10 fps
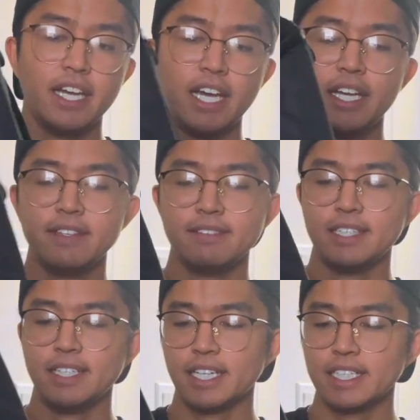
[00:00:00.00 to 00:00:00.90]
and
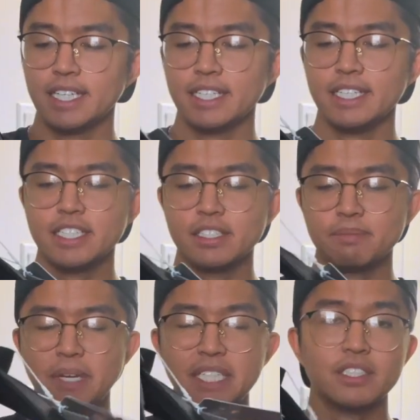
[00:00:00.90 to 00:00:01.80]
again, it just
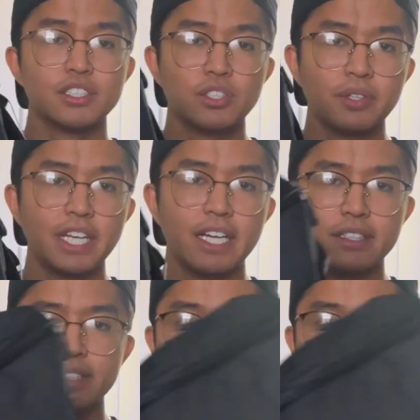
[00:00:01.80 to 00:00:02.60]
makes it so that